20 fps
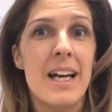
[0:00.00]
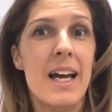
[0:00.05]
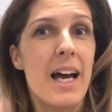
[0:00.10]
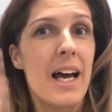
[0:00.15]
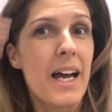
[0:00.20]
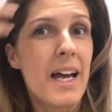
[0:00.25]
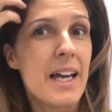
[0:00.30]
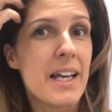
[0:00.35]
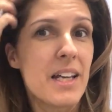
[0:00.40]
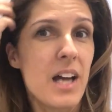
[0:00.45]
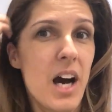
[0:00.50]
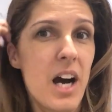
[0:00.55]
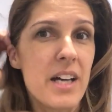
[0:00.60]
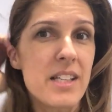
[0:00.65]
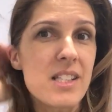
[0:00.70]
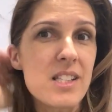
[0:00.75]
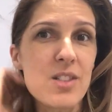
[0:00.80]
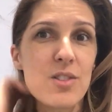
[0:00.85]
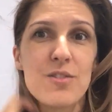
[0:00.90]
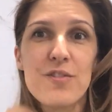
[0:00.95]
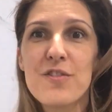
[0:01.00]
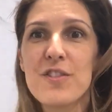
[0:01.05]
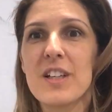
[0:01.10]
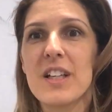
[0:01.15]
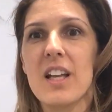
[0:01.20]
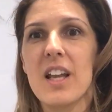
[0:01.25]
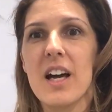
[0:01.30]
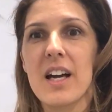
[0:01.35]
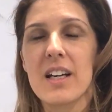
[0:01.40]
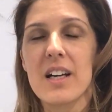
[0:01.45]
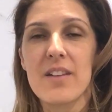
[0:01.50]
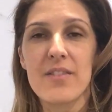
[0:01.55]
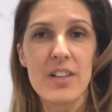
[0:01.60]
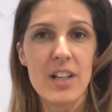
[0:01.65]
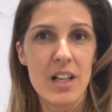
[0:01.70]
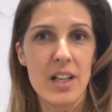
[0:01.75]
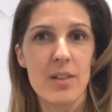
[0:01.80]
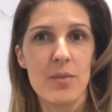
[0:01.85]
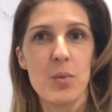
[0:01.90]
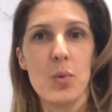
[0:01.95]
And I still feel like I've
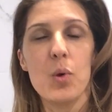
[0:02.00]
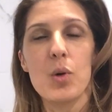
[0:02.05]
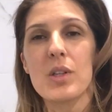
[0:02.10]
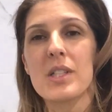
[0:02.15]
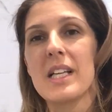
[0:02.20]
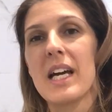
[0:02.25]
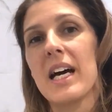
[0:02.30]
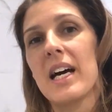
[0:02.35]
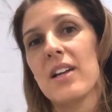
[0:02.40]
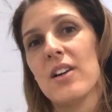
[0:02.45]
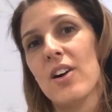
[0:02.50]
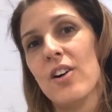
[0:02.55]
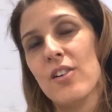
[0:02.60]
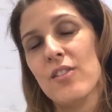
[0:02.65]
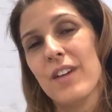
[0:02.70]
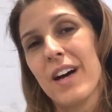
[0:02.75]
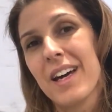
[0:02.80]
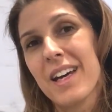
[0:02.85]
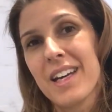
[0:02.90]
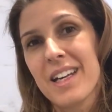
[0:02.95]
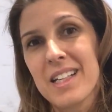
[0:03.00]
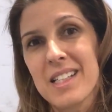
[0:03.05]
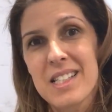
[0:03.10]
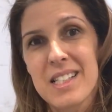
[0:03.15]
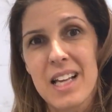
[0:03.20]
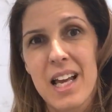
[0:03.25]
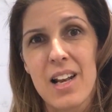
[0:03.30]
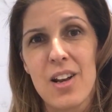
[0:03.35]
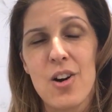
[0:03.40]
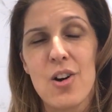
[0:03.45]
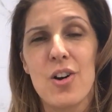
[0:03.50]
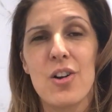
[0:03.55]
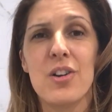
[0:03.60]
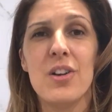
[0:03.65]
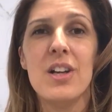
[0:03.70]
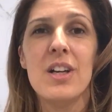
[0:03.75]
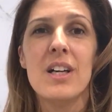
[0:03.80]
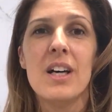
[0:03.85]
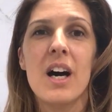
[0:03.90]
kind of walked out of a hair salon.